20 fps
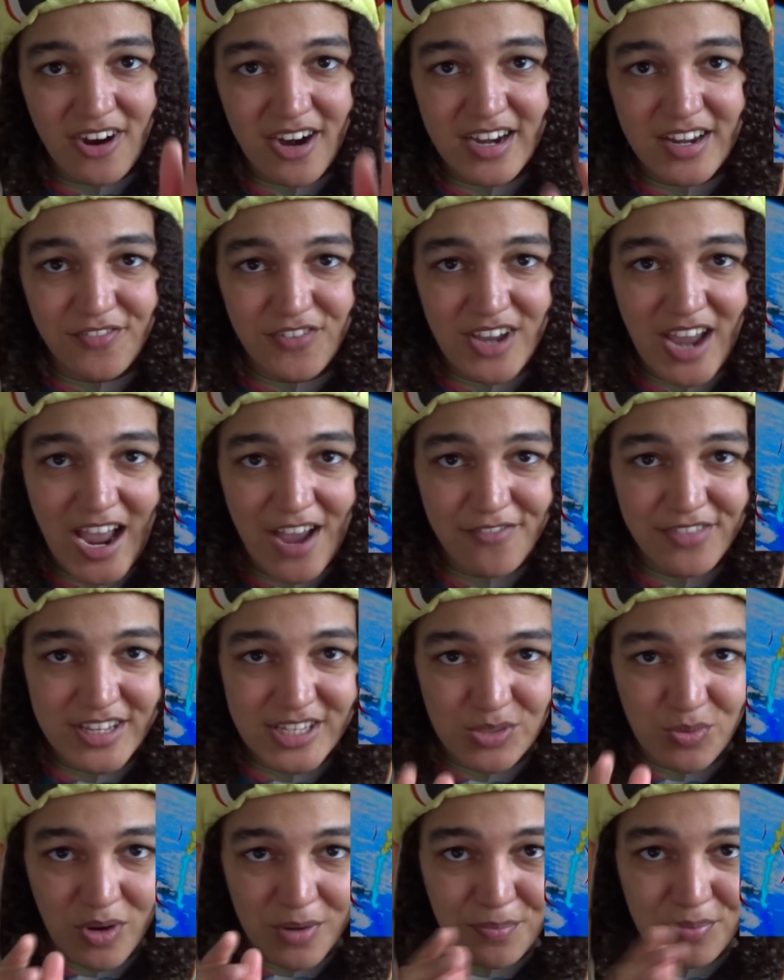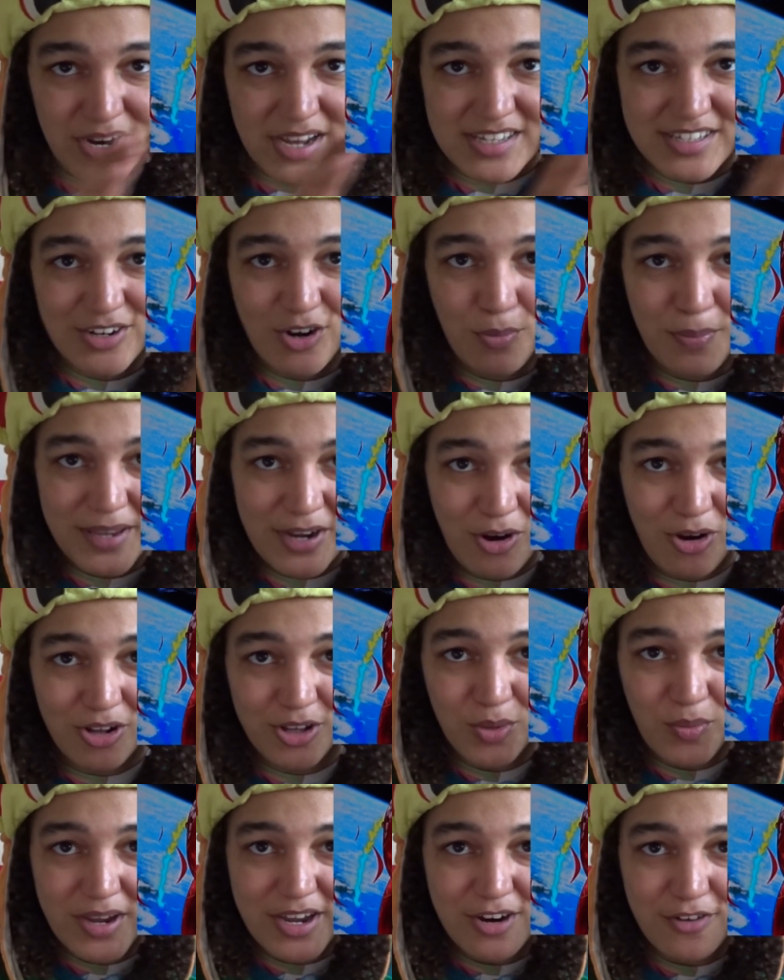and if you have this one pressed, it will be all
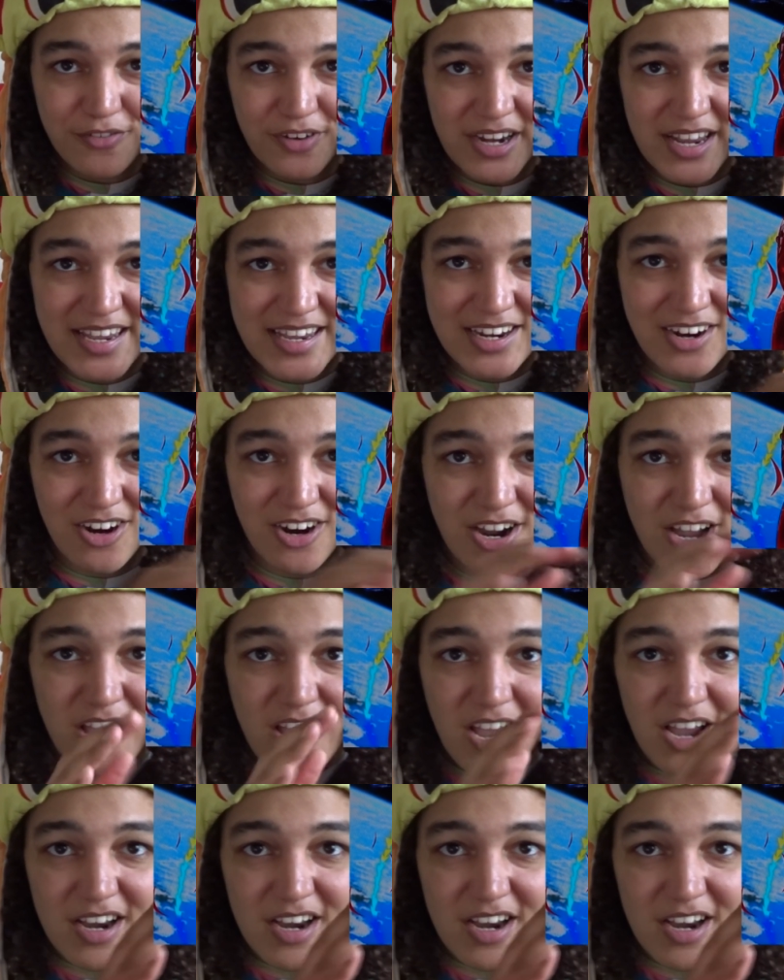the way over here.